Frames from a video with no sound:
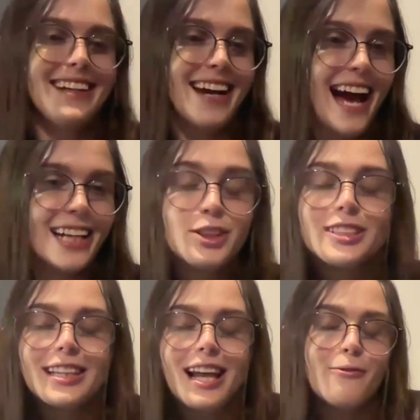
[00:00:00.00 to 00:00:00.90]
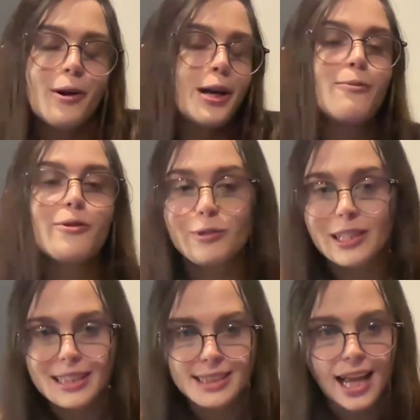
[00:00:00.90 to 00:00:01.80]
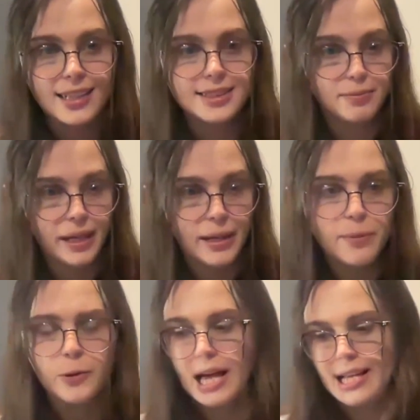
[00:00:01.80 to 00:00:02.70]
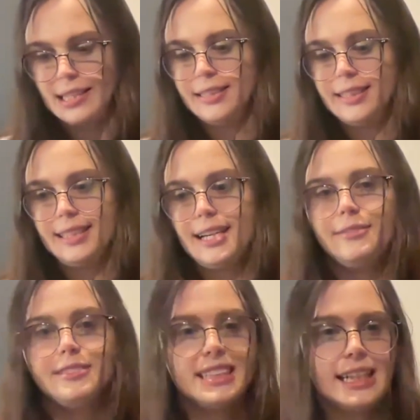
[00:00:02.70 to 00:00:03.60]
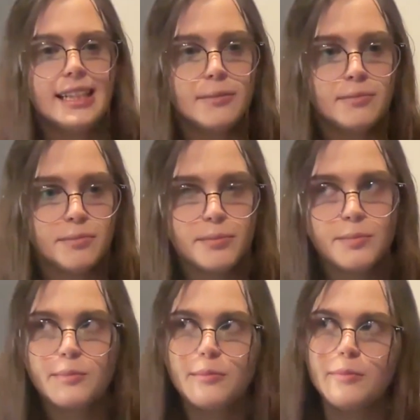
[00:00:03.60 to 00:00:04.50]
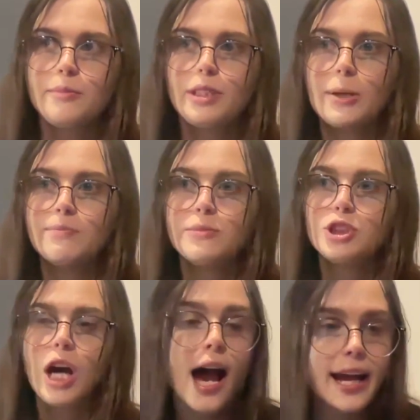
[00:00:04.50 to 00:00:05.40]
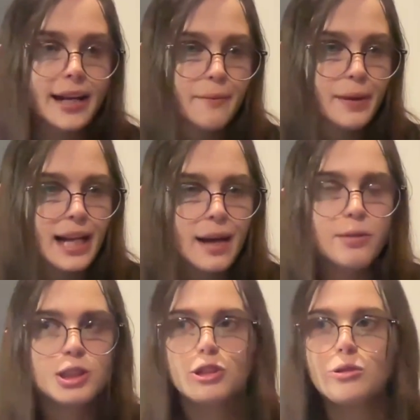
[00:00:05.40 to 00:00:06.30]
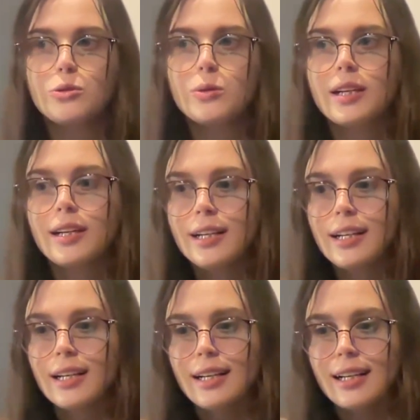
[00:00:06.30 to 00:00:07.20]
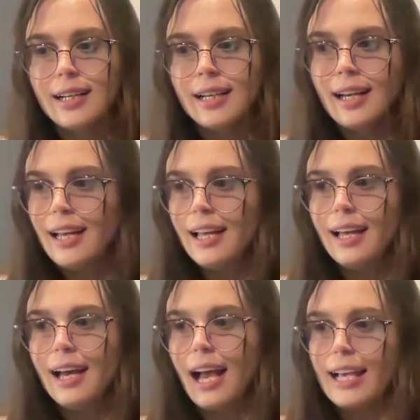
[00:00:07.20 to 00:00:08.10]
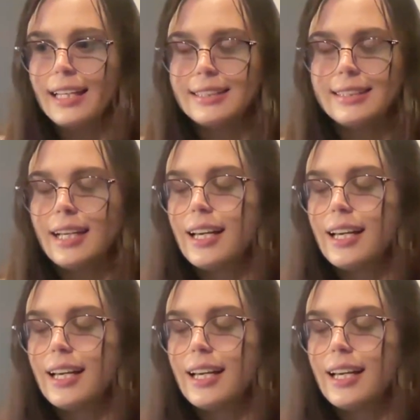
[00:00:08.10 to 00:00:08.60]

I just love working with really talented people and kind of seeing them shine and being able to, I guess,